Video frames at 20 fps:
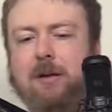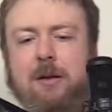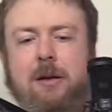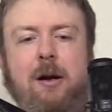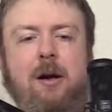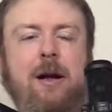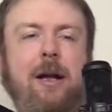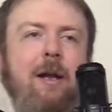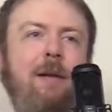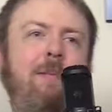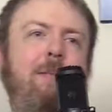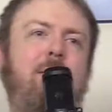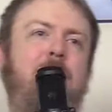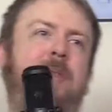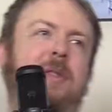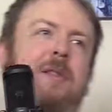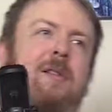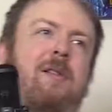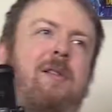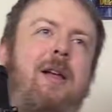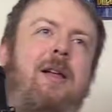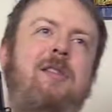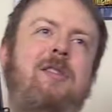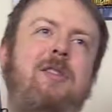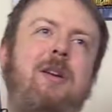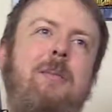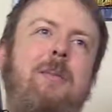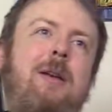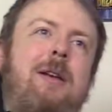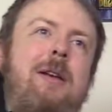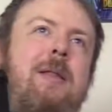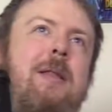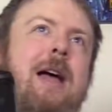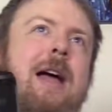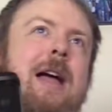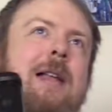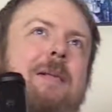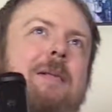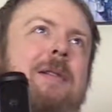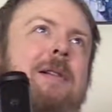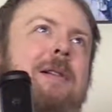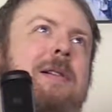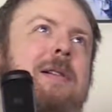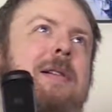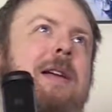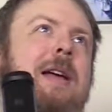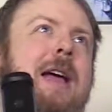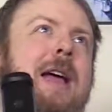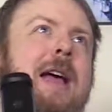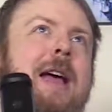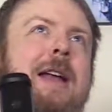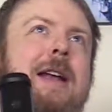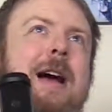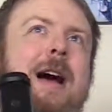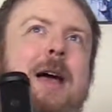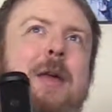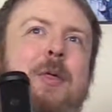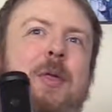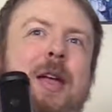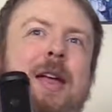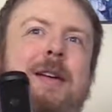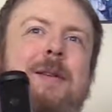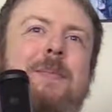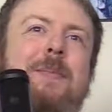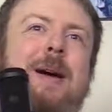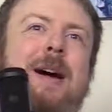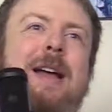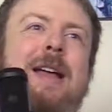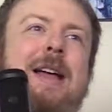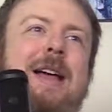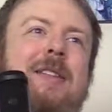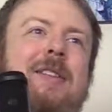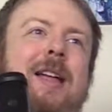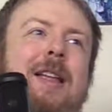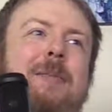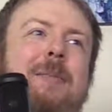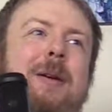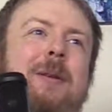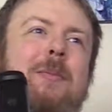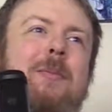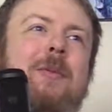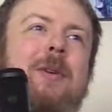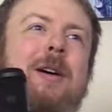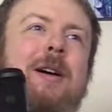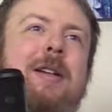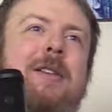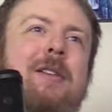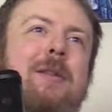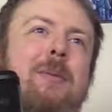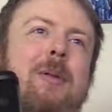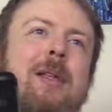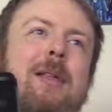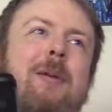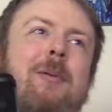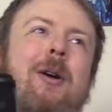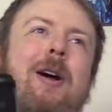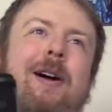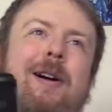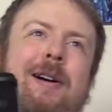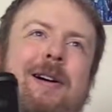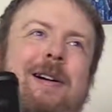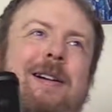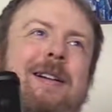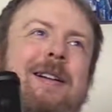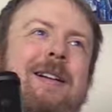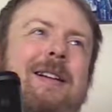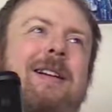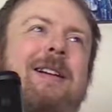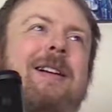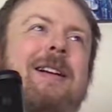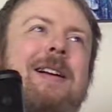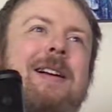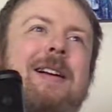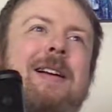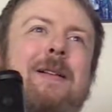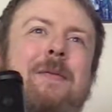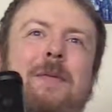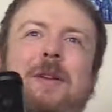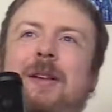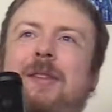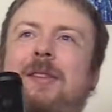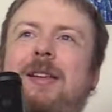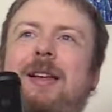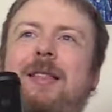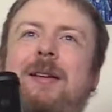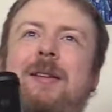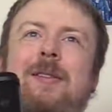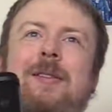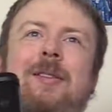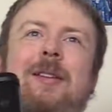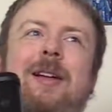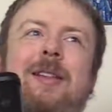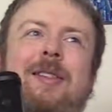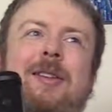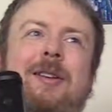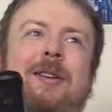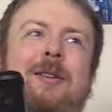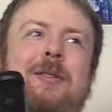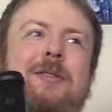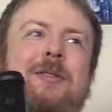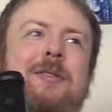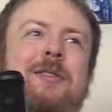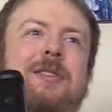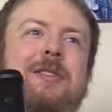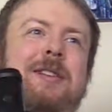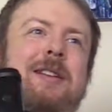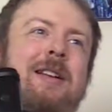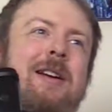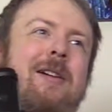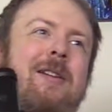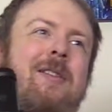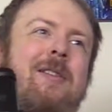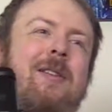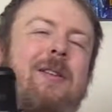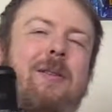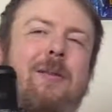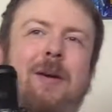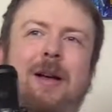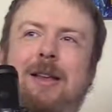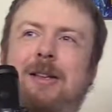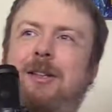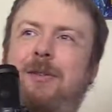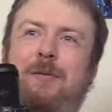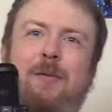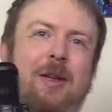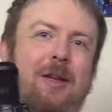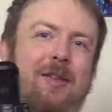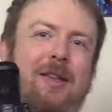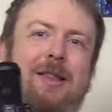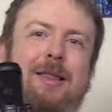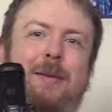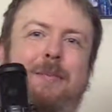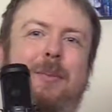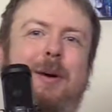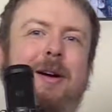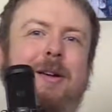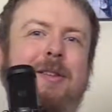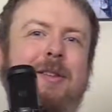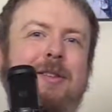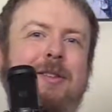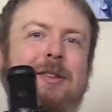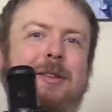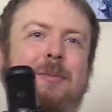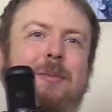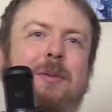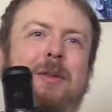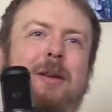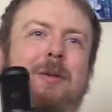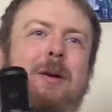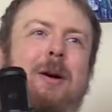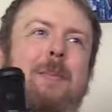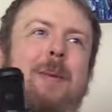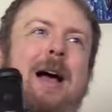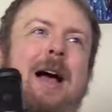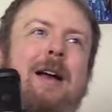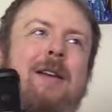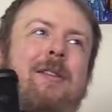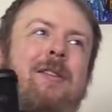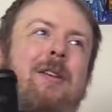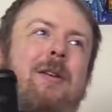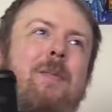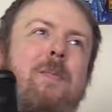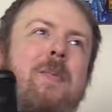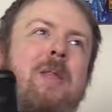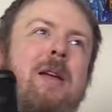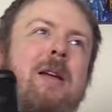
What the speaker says: All right, so let's jump into that. And I think my assessment was completely wrong. Feels like there's lots of cartridges in here, so it just feels like the box is just really well packed. So